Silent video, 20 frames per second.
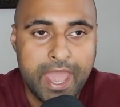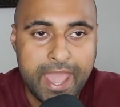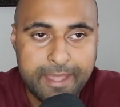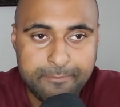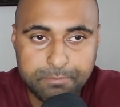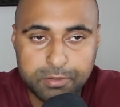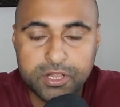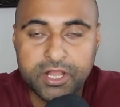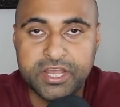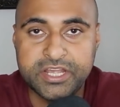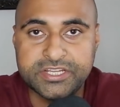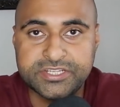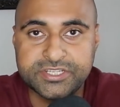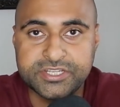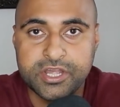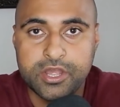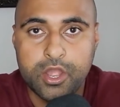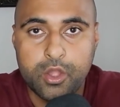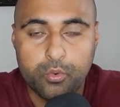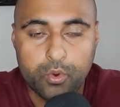a
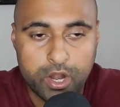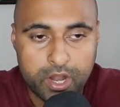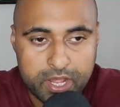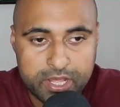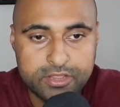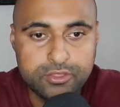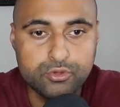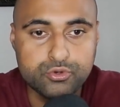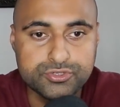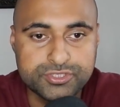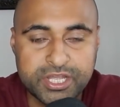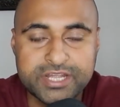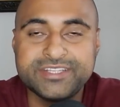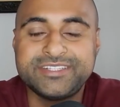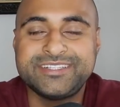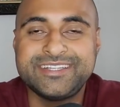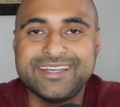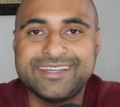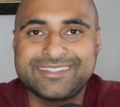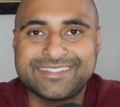place where Hindus
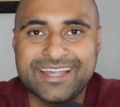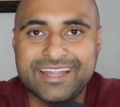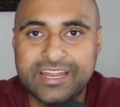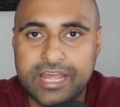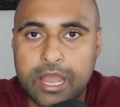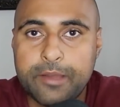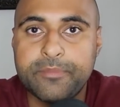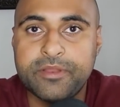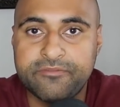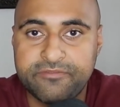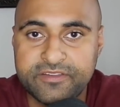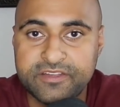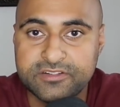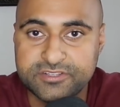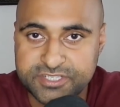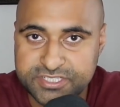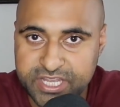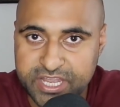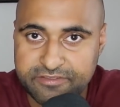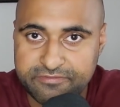and Sikhs can come and
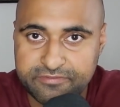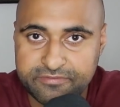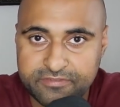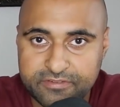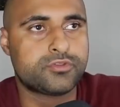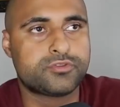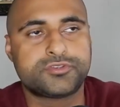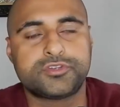feel safe.